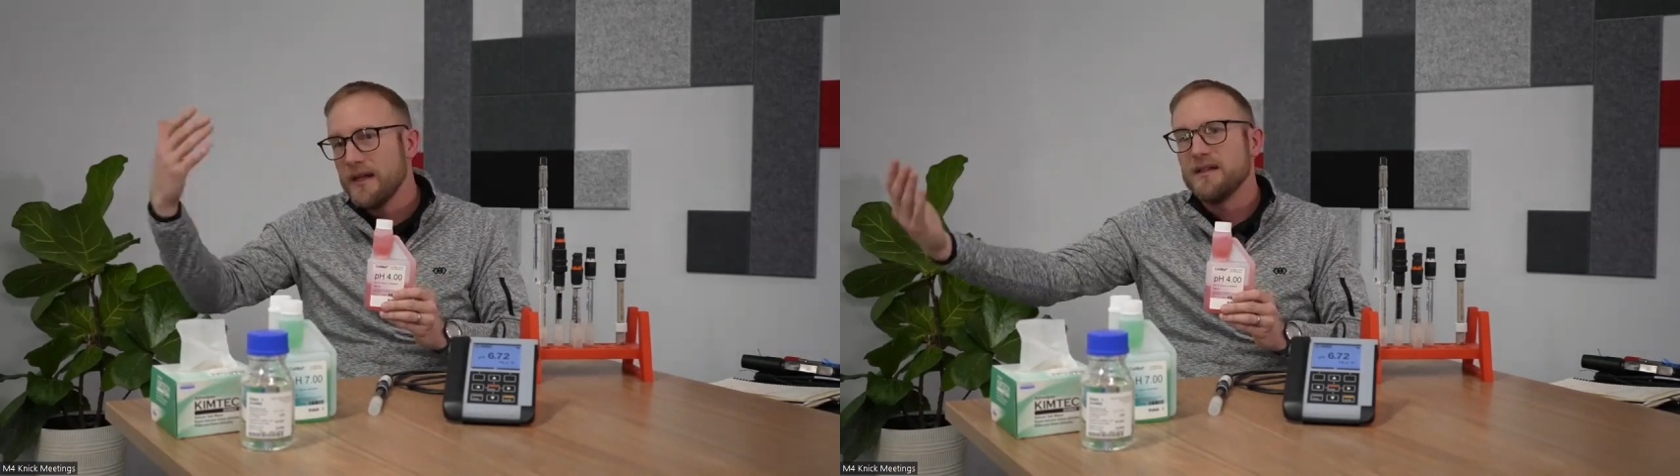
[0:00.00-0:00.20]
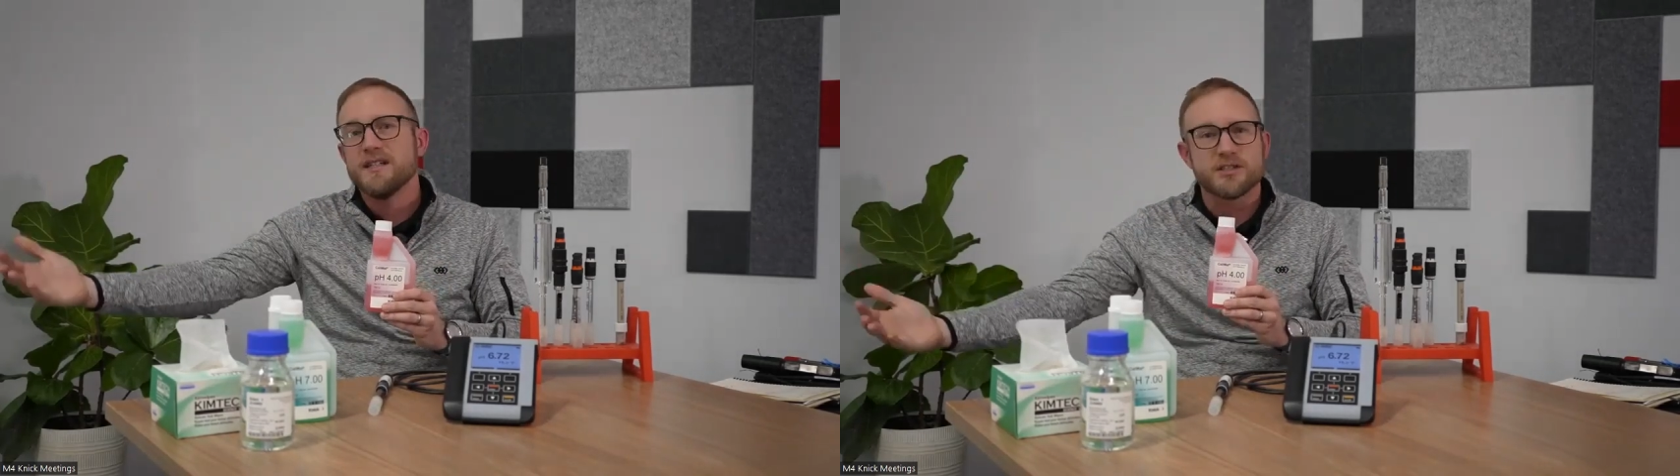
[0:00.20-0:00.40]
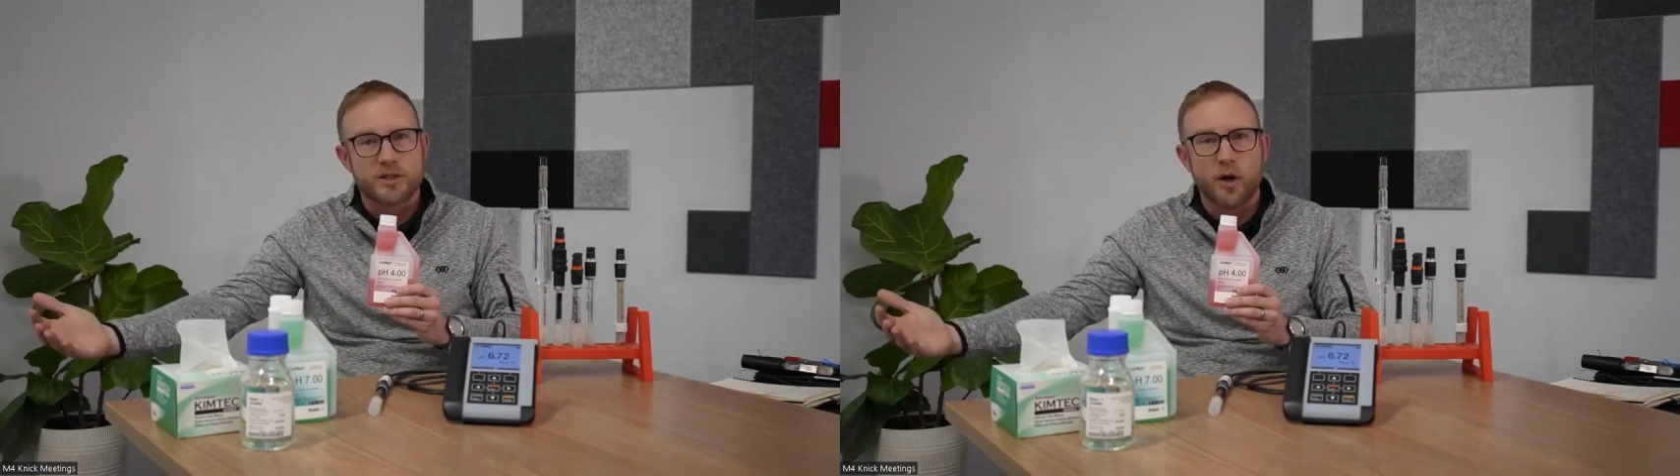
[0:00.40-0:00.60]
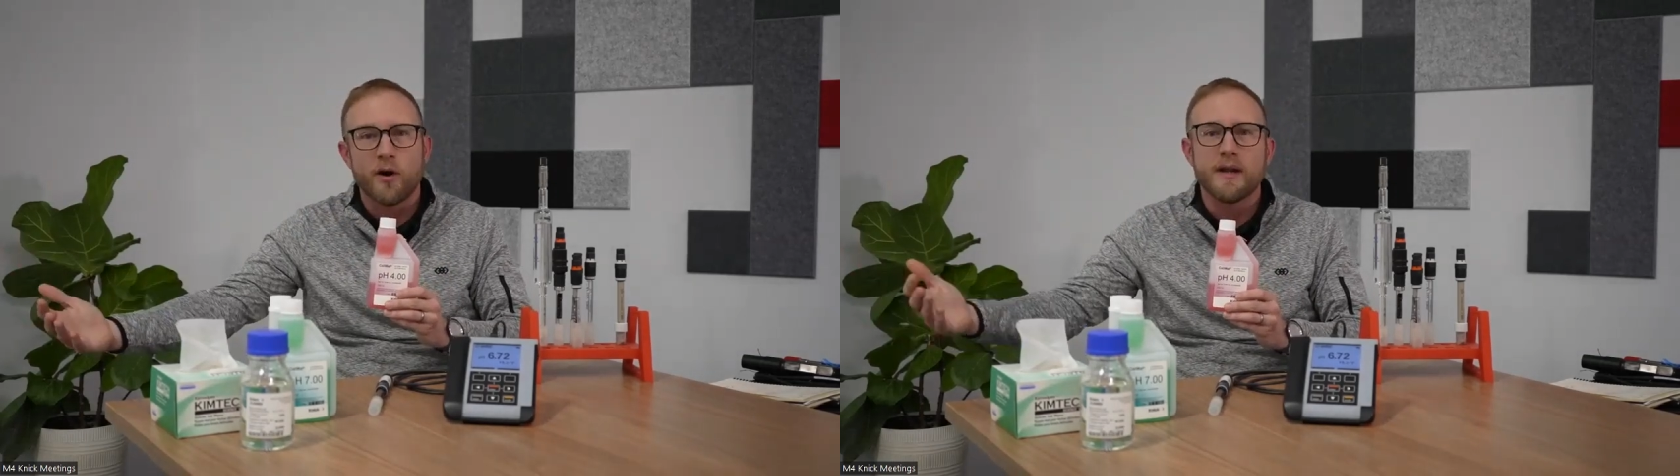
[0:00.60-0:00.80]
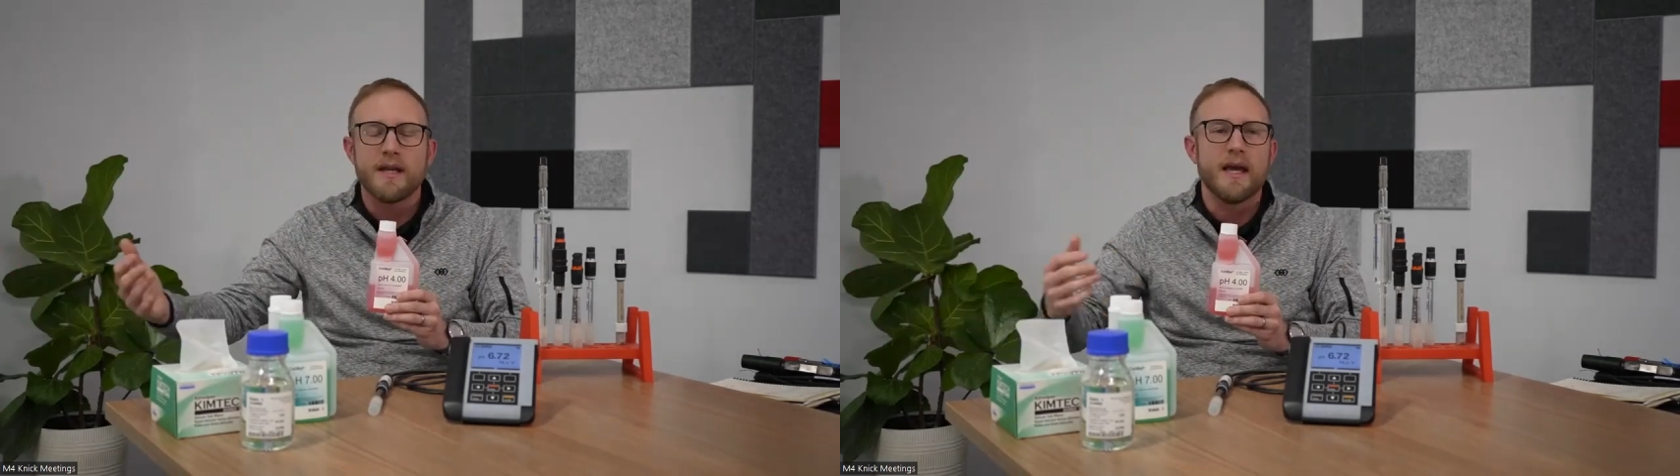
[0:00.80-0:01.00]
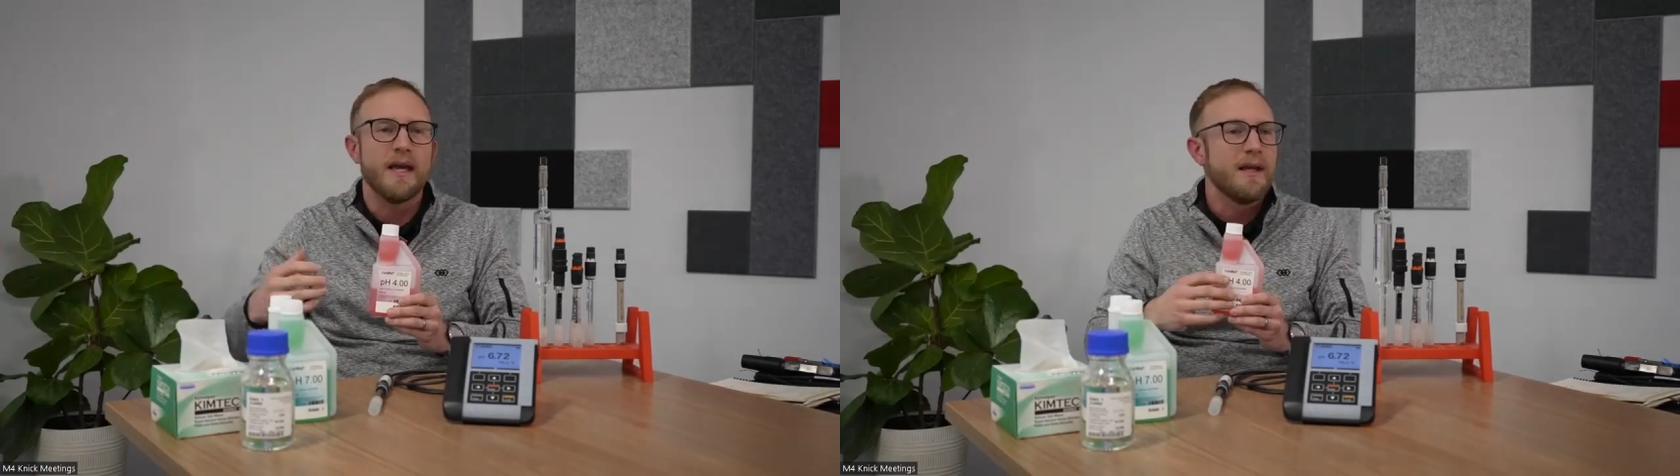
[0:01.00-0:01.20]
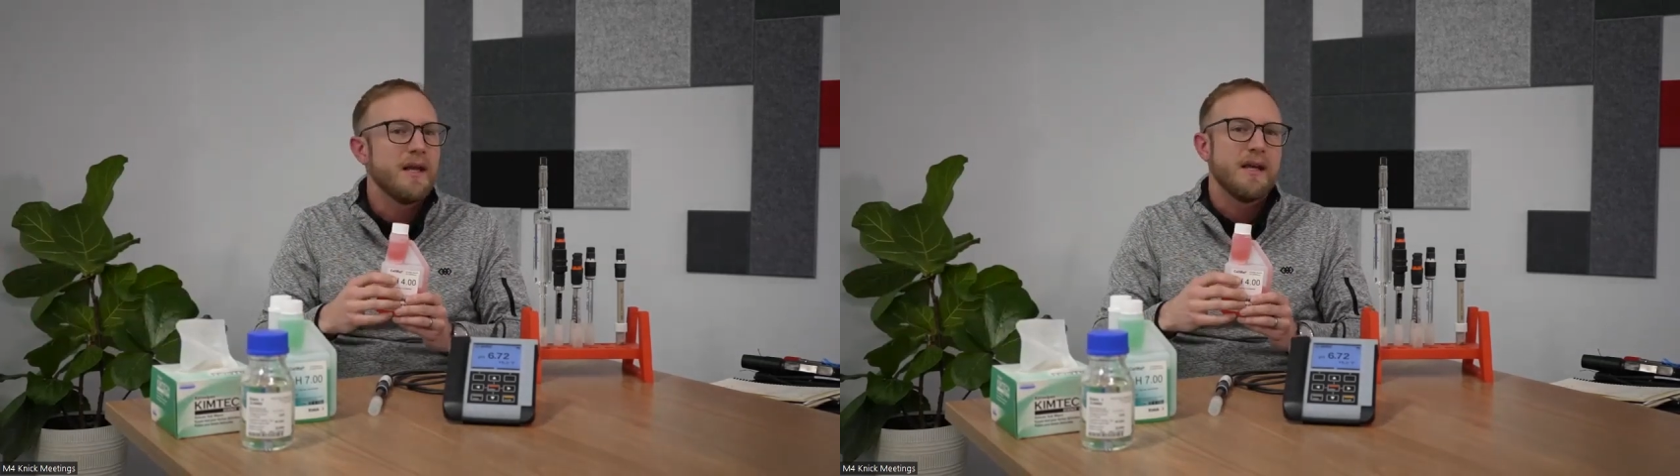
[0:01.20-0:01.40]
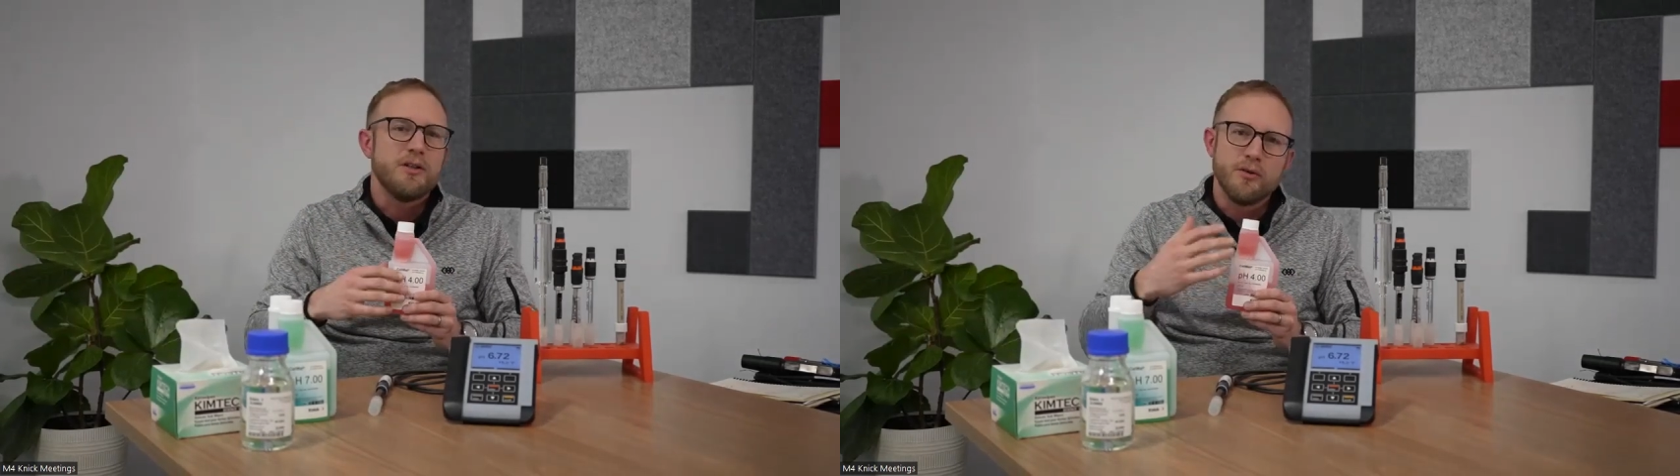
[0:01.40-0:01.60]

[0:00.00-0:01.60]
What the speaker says: then discarding it.